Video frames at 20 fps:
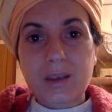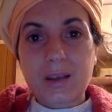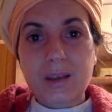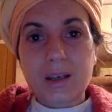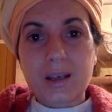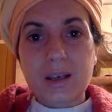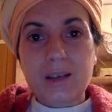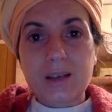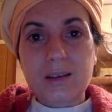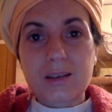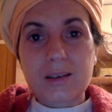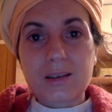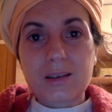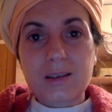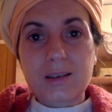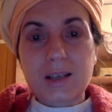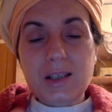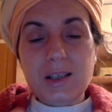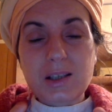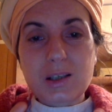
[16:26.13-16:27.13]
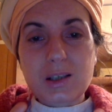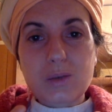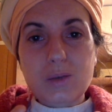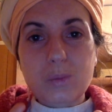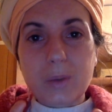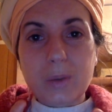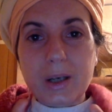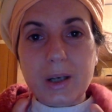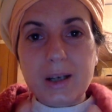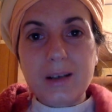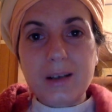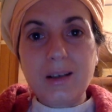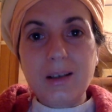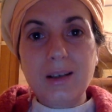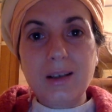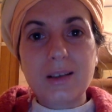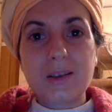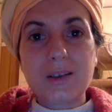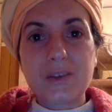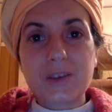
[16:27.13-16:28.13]
And this is where
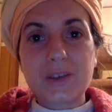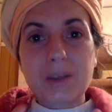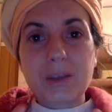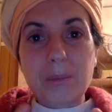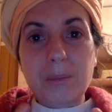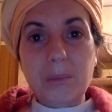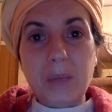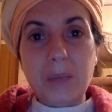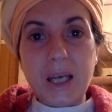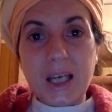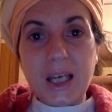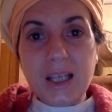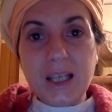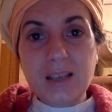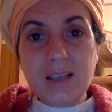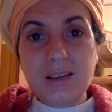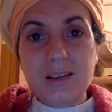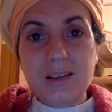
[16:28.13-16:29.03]
the main